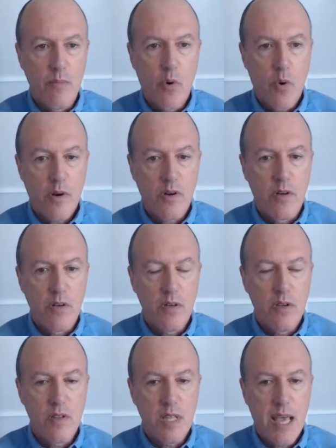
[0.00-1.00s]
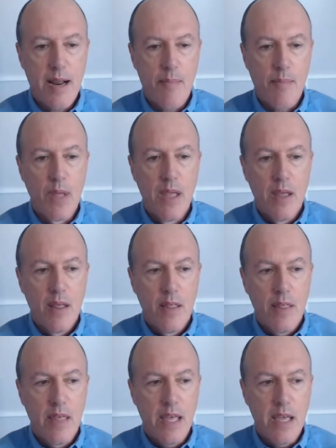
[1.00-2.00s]
important to set up
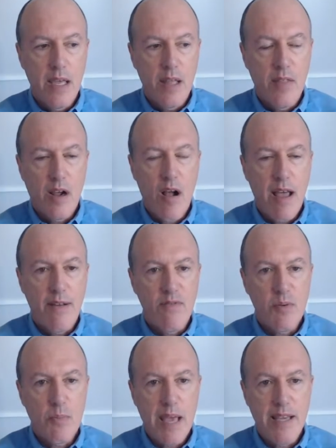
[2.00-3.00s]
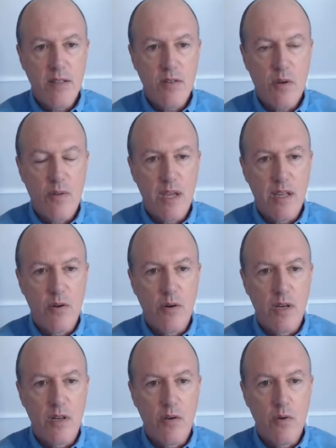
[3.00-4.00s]
the kind of space so that you
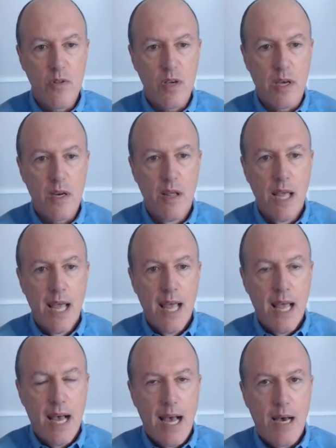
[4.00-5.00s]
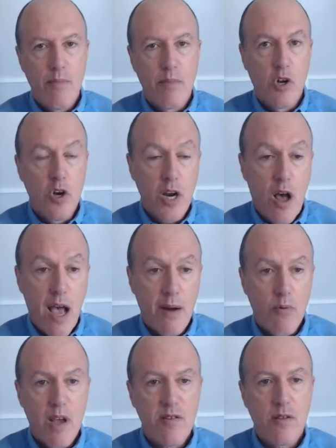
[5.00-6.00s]
can use it. Good high
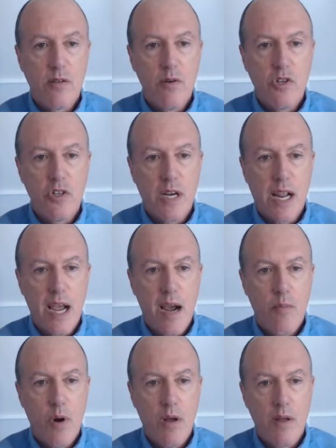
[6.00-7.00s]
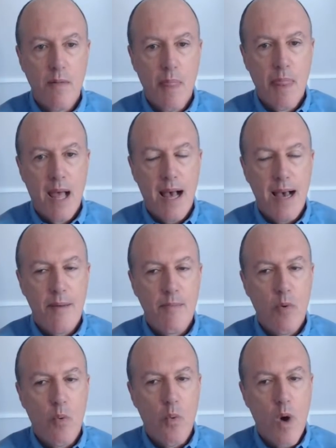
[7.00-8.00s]
resolution camera.
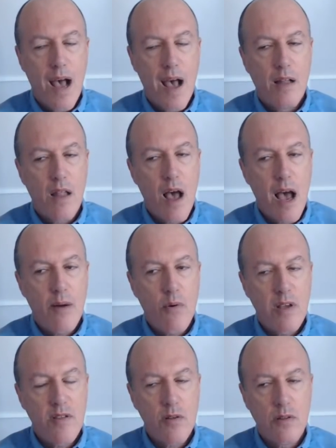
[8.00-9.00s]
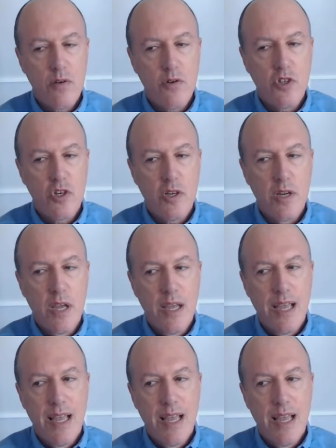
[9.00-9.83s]
While high resolution